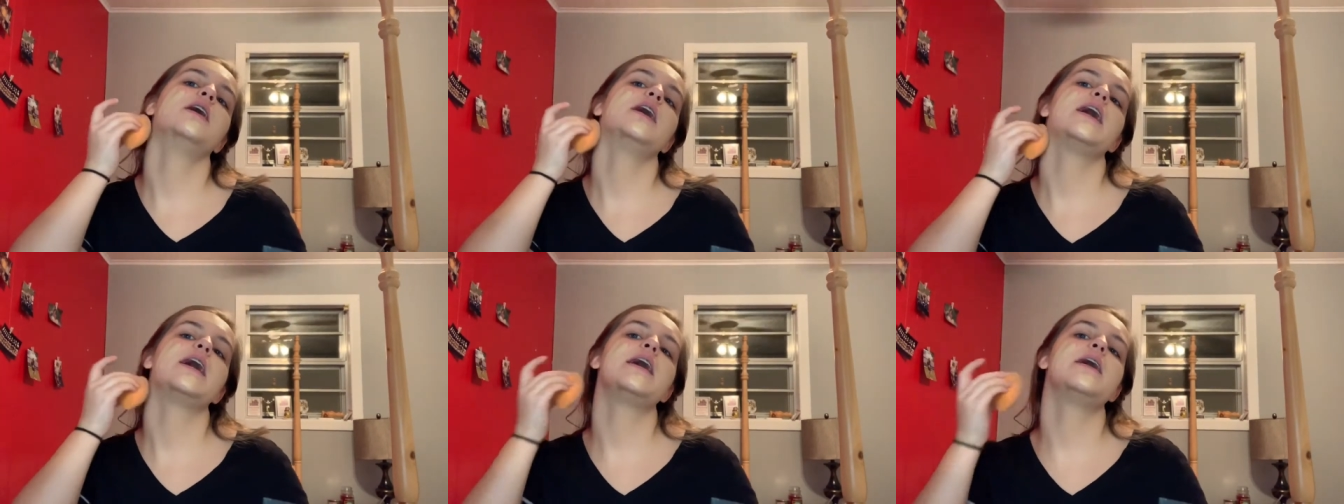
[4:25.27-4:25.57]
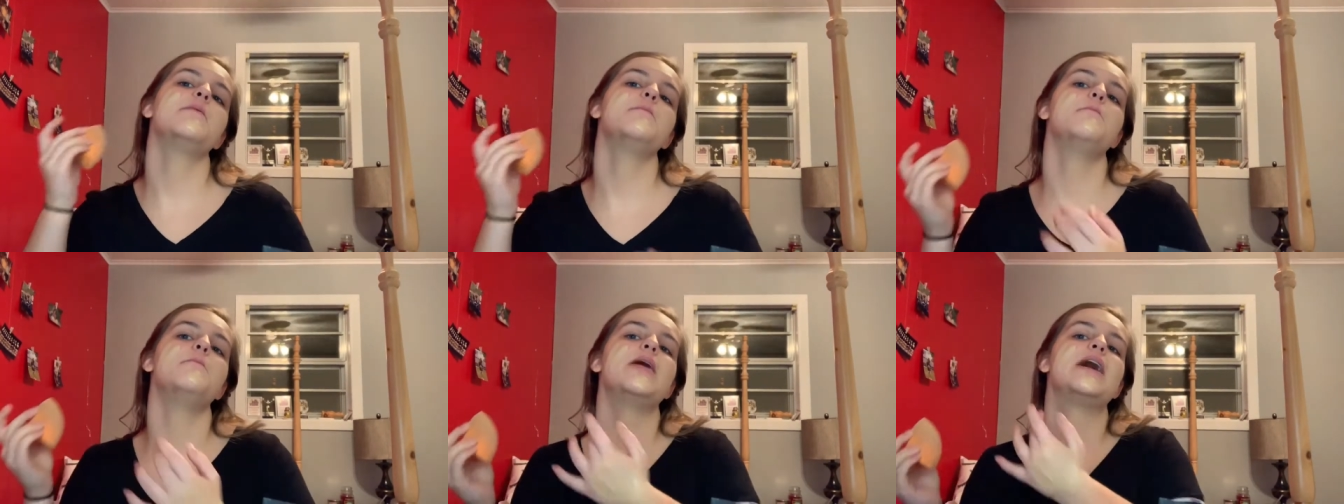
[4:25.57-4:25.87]

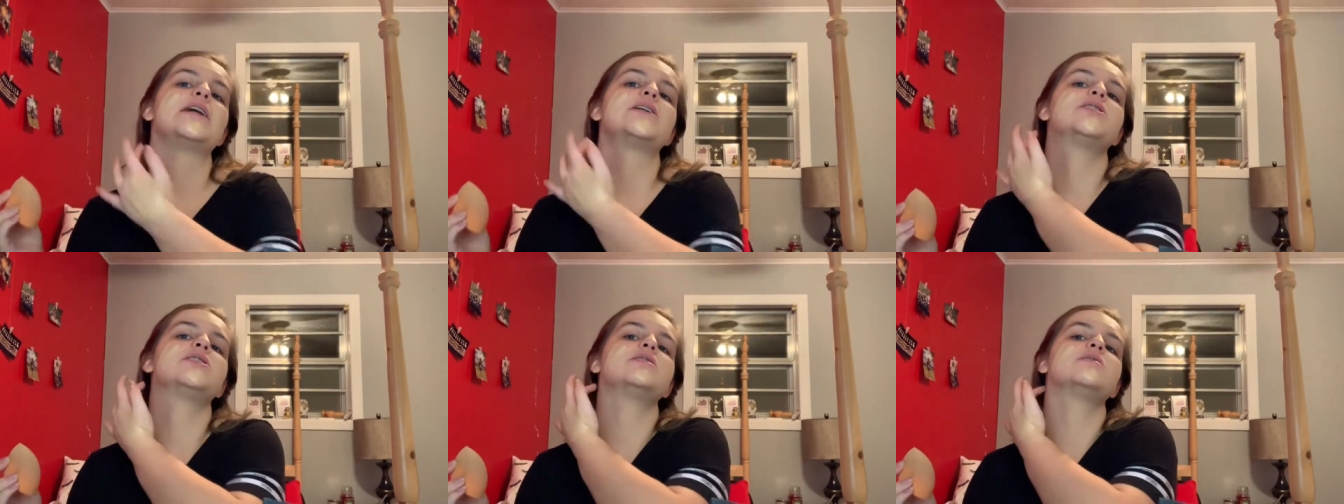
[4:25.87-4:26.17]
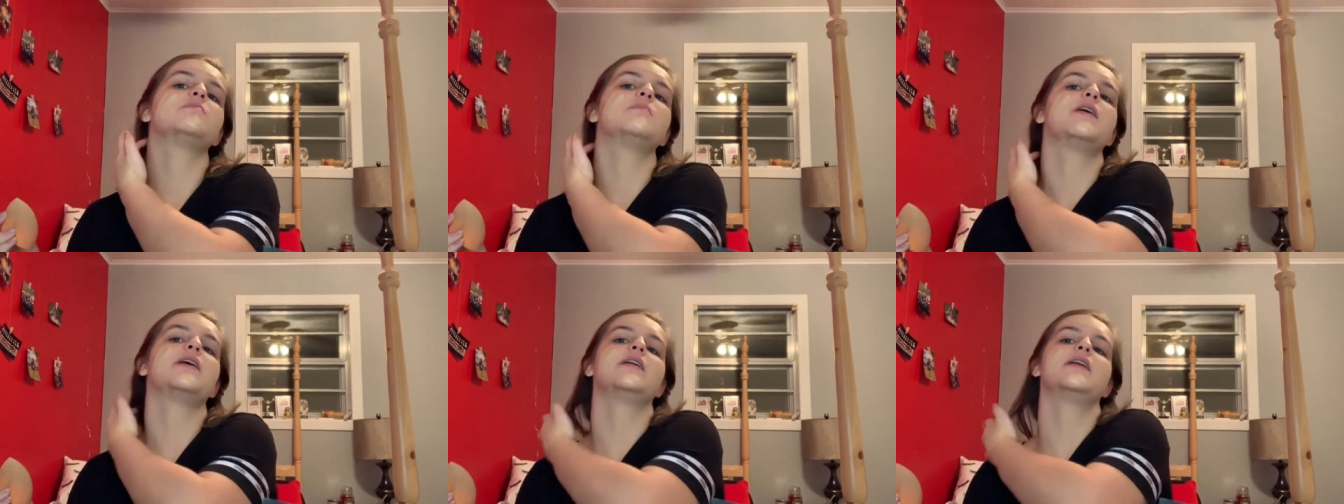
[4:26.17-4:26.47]
it matches
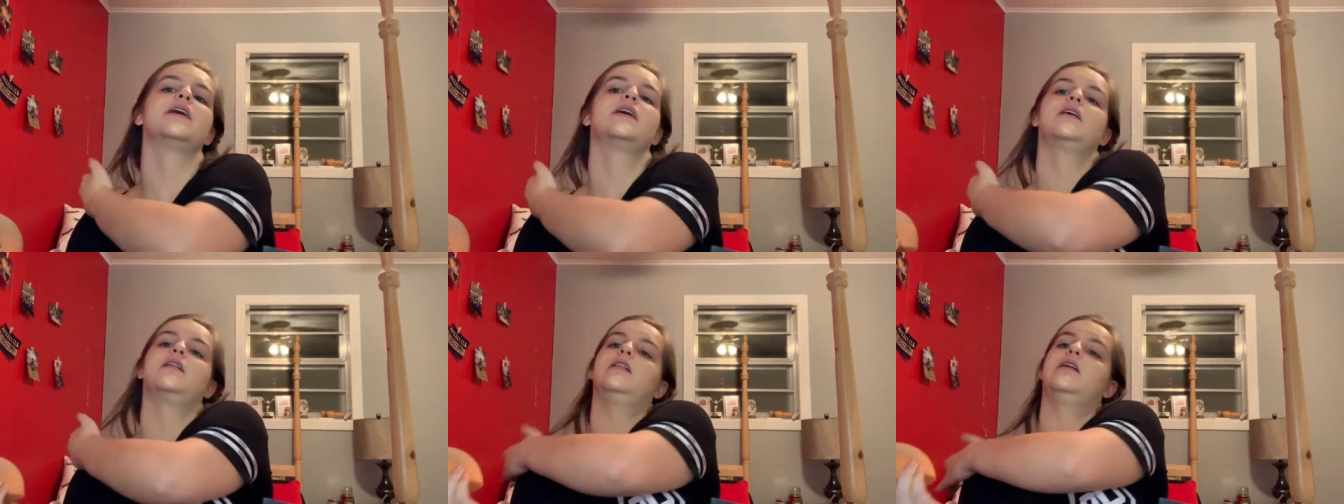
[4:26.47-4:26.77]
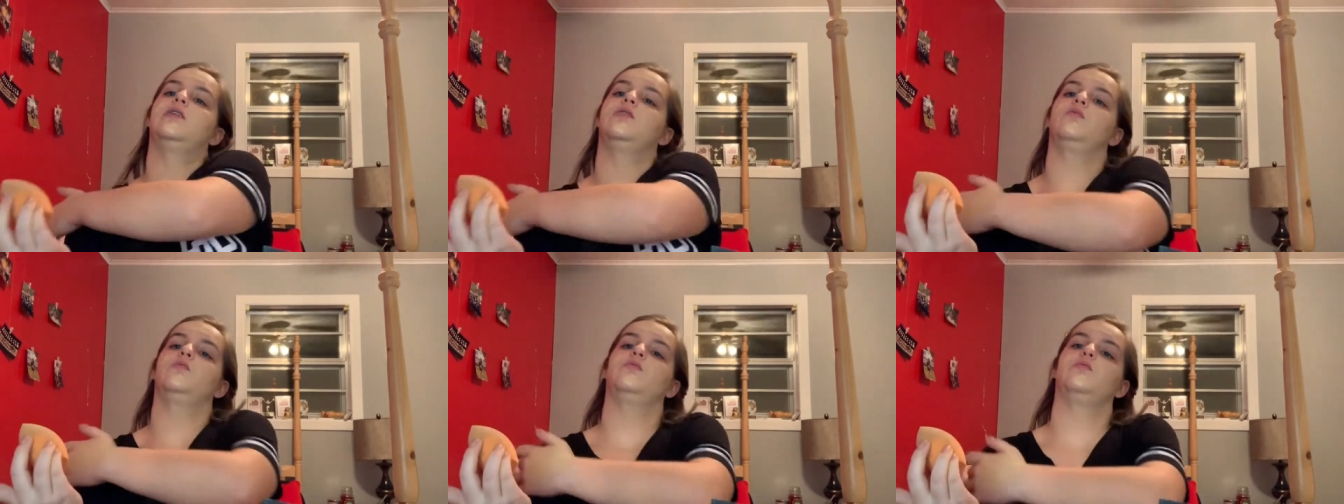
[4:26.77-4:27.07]
my neck
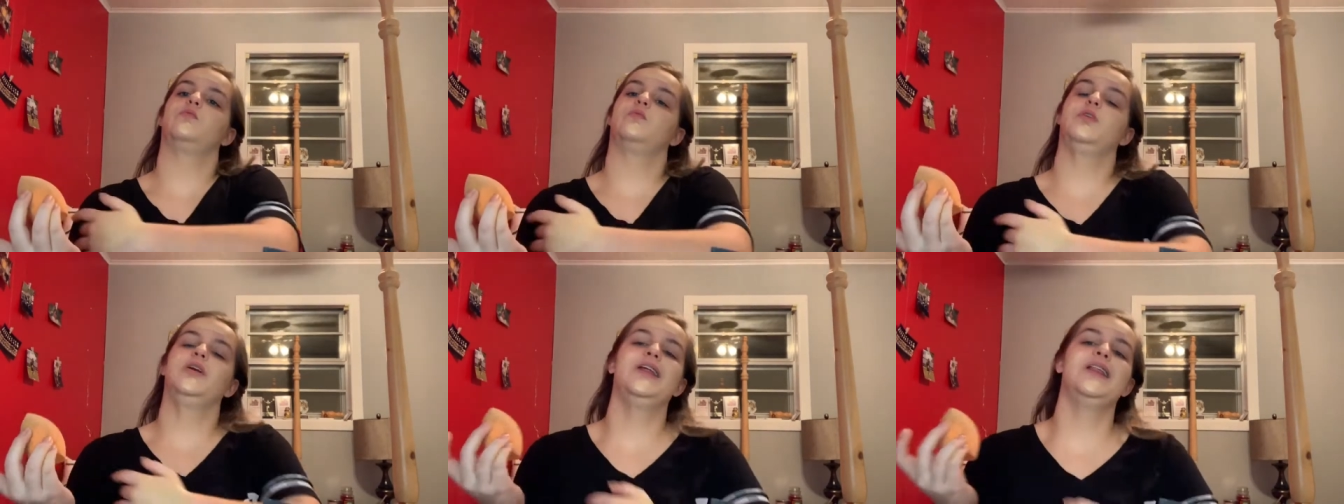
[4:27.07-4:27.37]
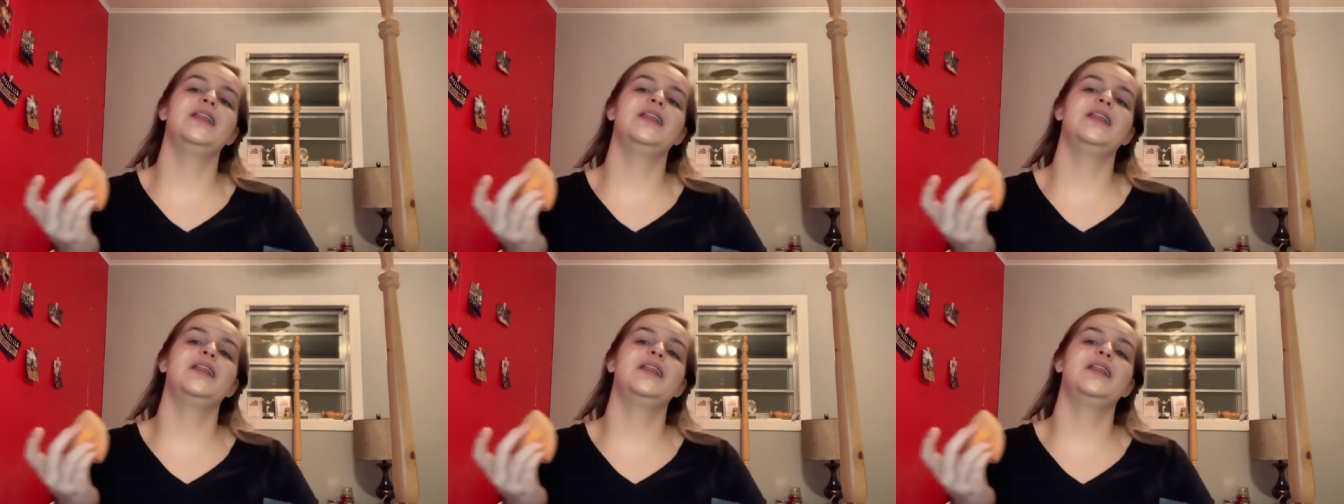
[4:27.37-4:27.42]
like really,